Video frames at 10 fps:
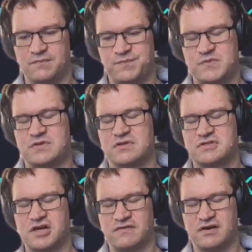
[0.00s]

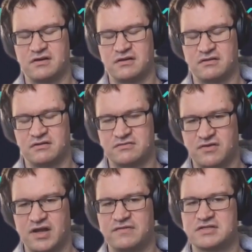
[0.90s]
Java
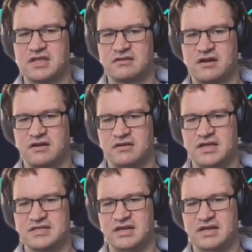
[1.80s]
drivers that are